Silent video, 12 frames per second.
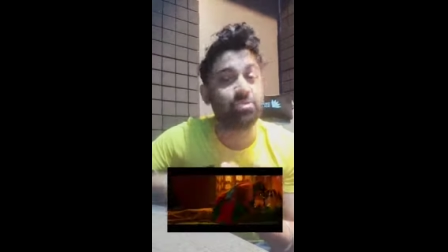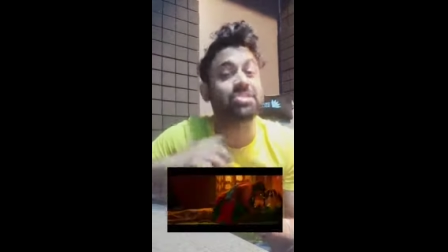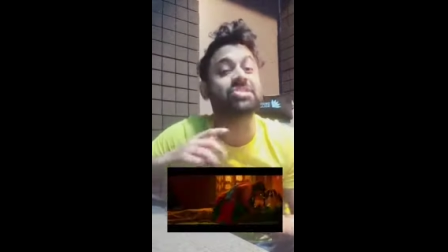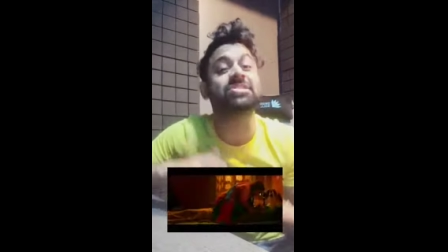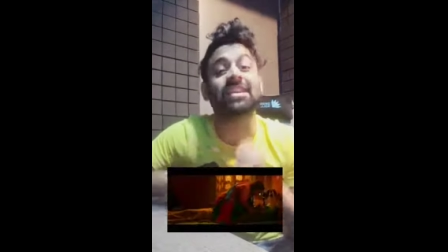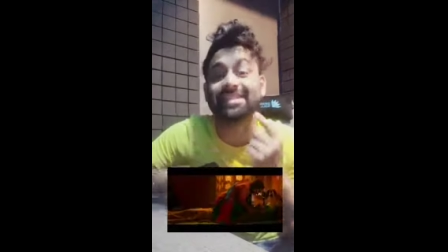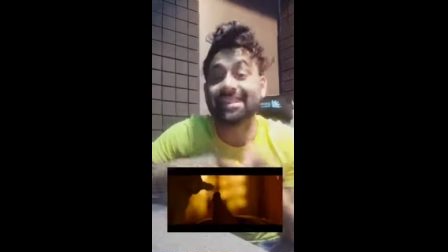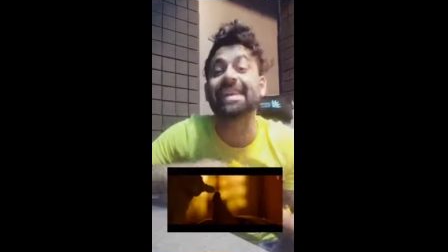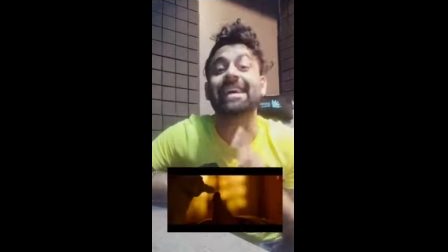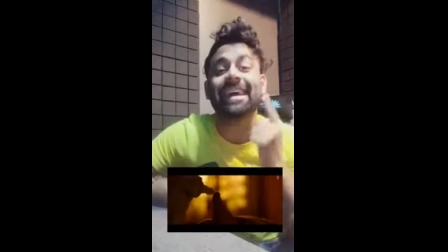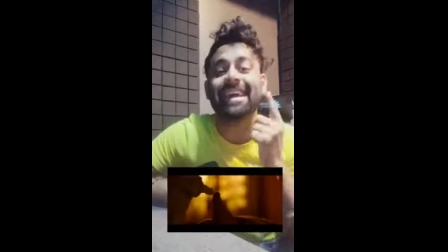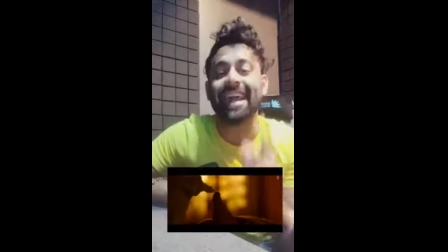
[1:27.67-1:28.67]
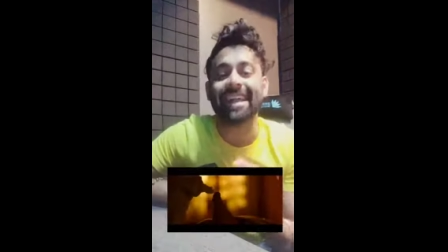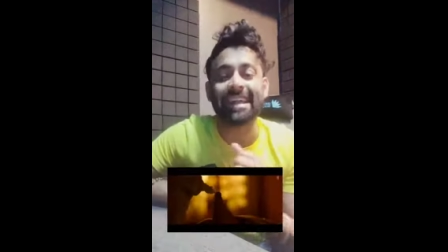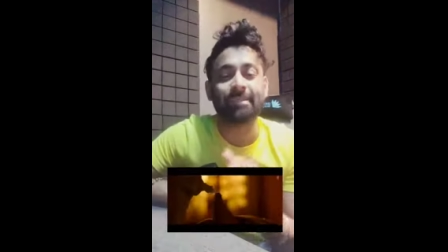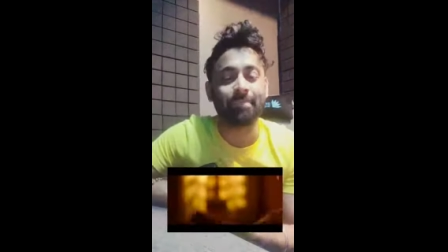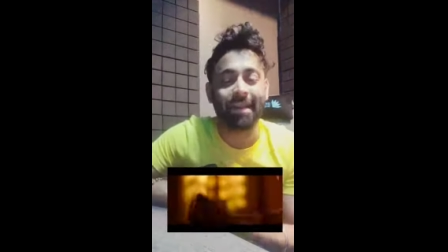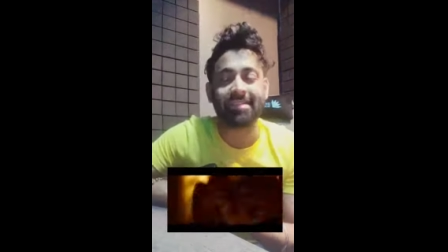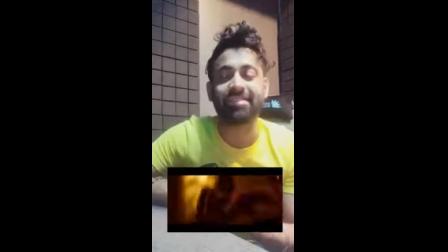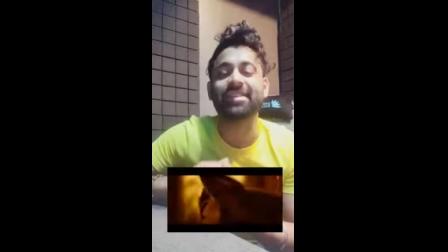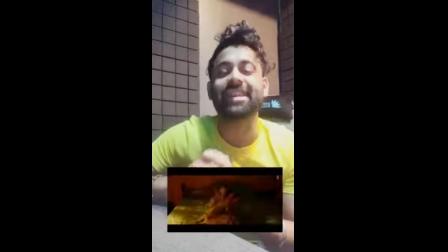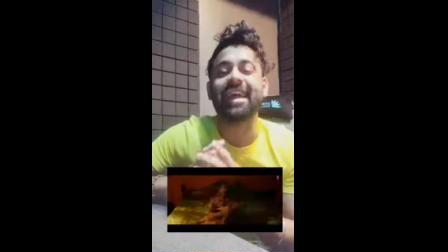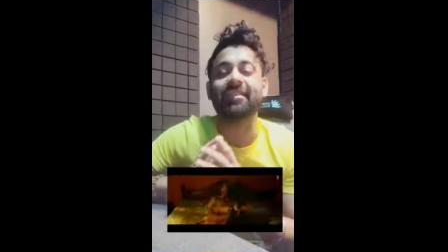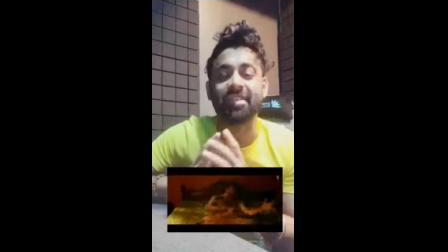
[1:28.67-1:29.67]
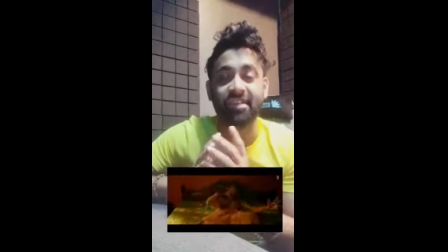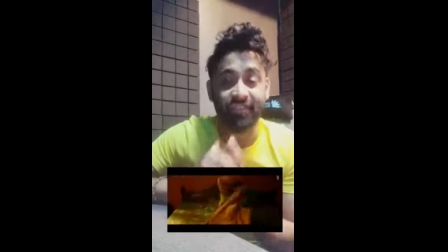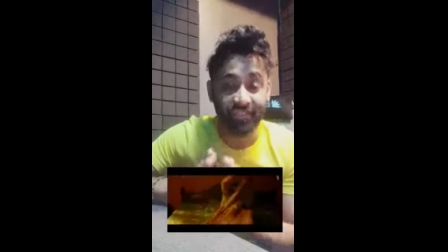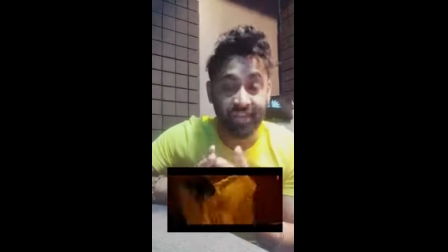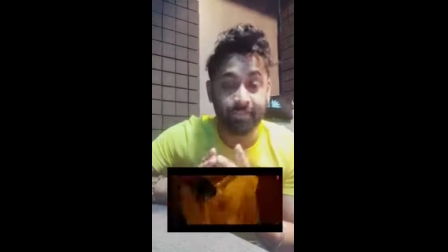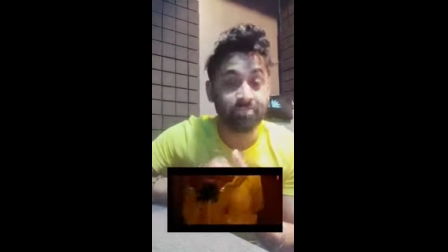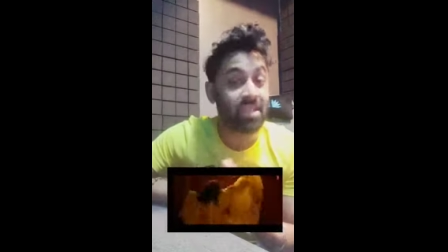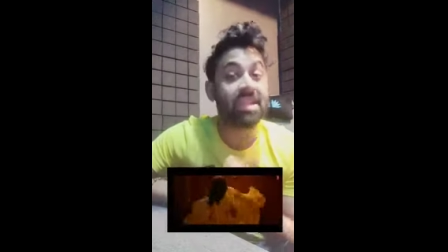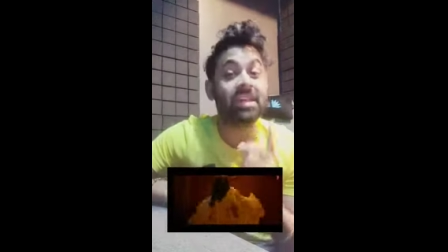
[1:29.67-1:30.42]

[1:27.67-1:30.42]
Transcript: who is just getting better with every film.